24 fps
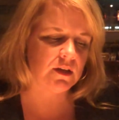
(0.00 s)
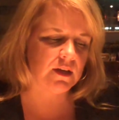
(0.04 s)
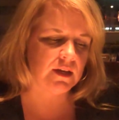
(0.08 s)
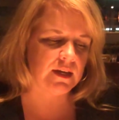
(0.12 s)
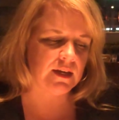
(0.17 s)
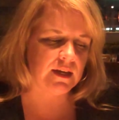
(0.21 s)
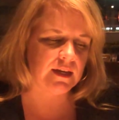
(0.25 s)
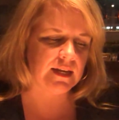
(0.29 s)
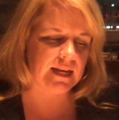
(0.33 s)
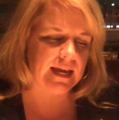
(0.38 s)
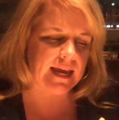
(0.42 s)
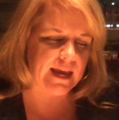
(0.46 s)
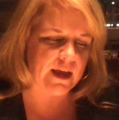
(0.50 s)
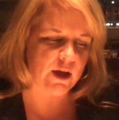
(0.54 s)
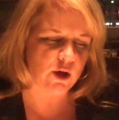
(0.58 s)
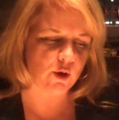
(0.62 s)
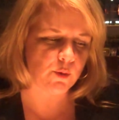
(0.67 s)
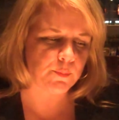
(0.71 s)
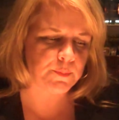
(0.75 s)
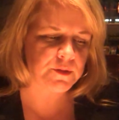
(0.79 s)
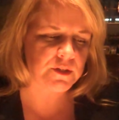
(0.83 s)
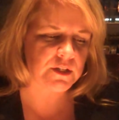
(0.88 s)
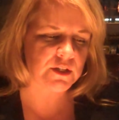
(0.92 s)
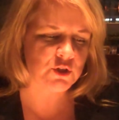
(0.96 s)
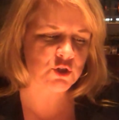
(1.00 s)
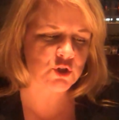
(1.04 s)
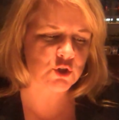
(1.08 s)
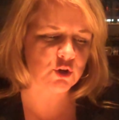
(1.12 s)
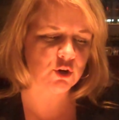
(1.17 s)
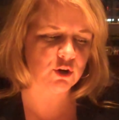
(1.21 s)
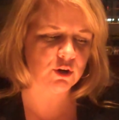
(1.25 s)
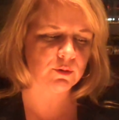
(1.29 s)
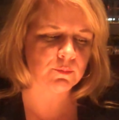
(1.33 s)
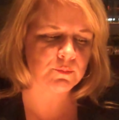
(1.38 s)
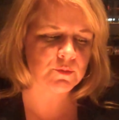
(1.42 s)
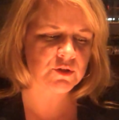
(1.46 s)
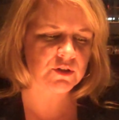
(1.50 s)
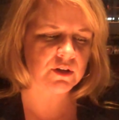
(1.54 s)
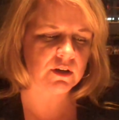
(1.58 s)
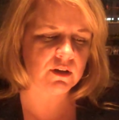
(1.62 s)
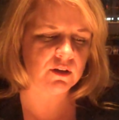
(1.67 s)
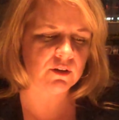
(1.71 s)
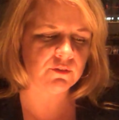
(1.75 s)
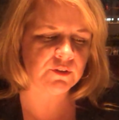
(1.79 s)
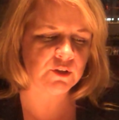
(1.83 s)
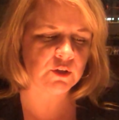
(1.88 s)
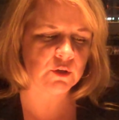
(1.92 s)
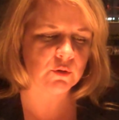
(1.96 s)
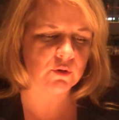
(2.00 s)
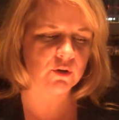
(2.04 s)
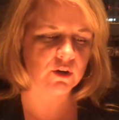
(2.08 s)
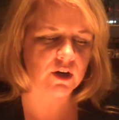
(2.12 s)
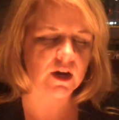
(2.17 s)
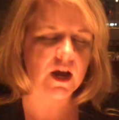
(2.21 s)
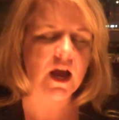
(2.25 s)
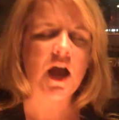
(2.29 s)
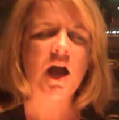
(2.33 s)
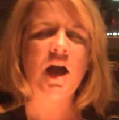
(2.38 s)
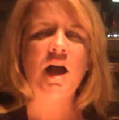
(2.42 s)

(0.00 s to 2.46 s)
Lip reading: it helps in terms of your